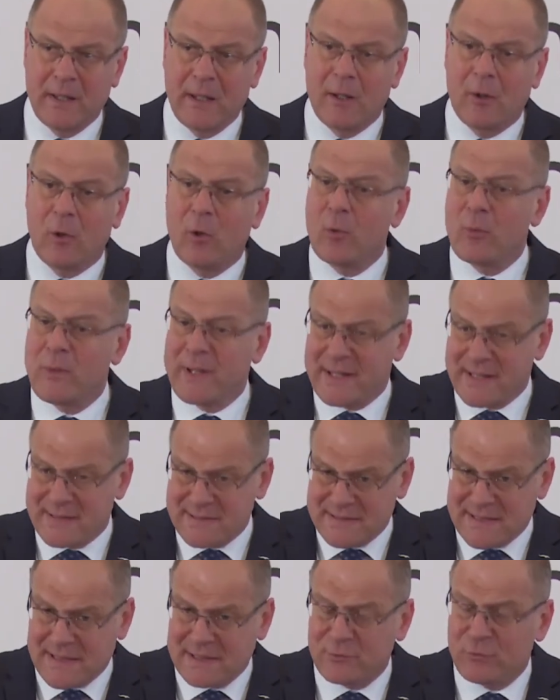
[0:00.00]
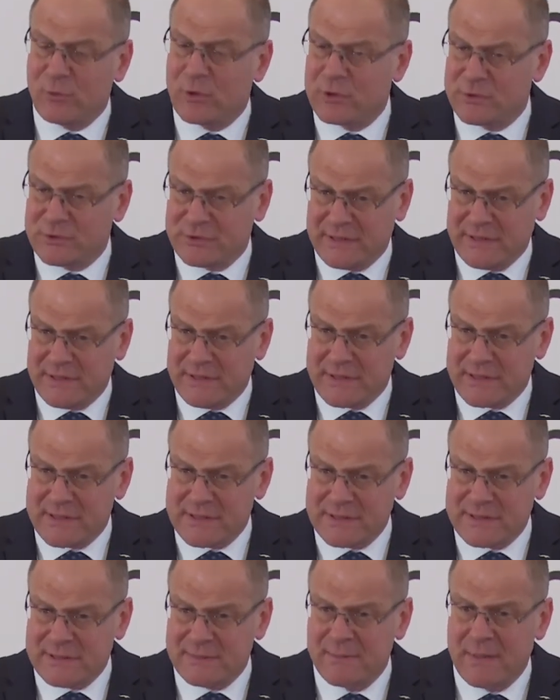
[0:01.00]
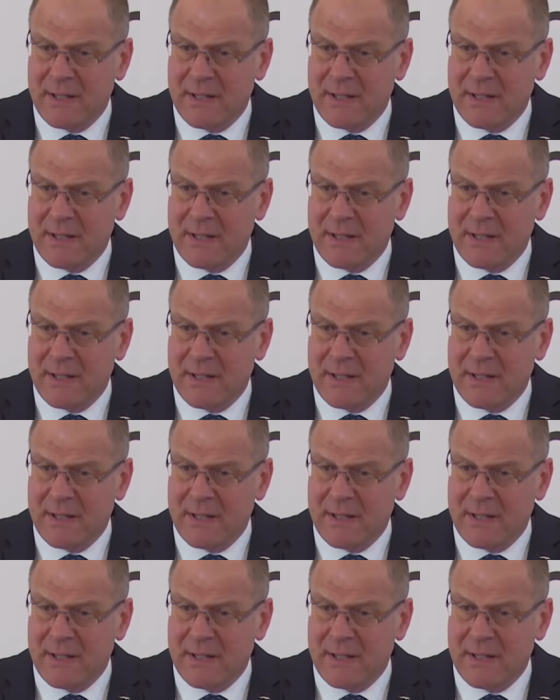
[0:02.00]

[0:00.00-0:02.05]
we can send volunteers,